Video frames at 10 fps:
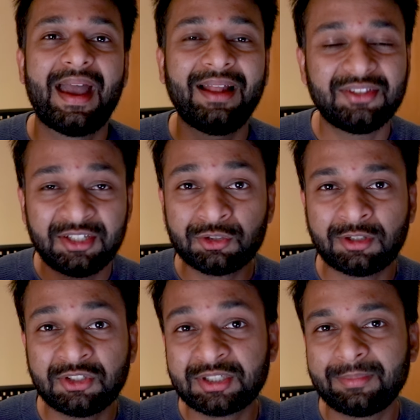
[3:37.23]
And this is
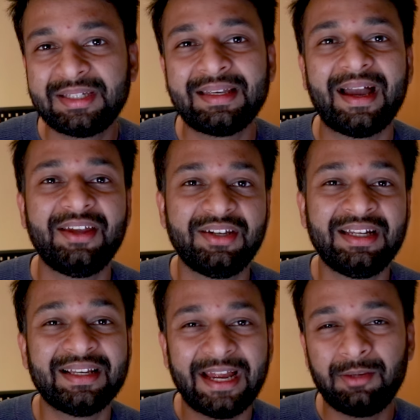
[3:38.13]
also something I
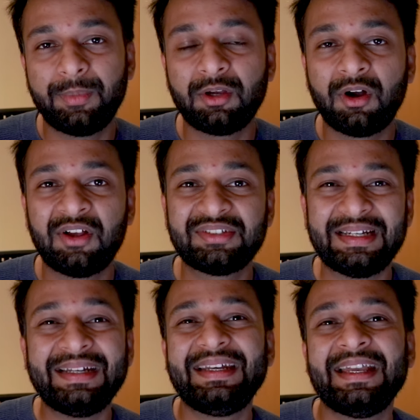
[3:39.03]
really like because
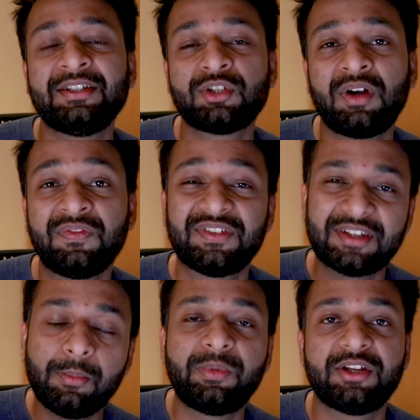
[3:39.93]
it takes off
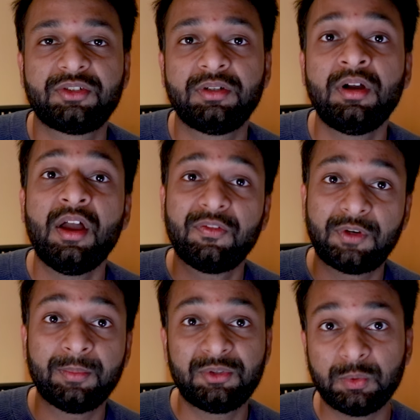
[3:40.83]
some pressure
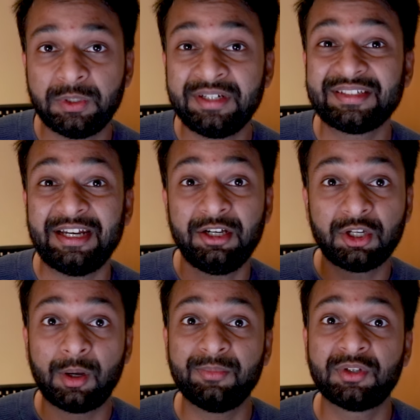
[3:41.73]
from students in
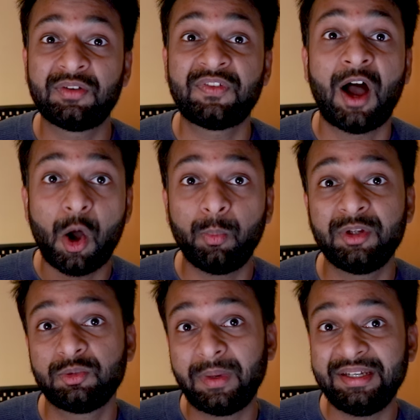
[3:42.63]
terms of how
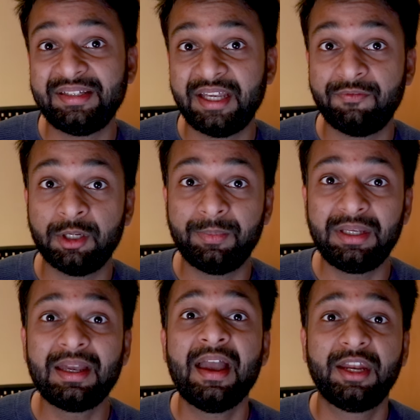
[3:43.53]
much money they will
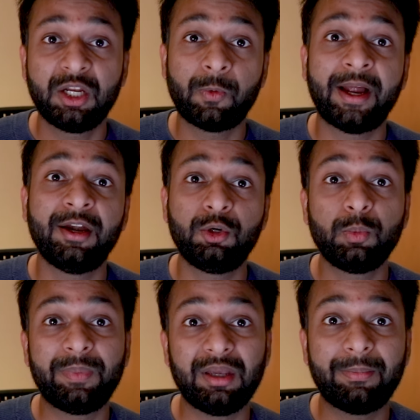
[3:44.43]
be required to pay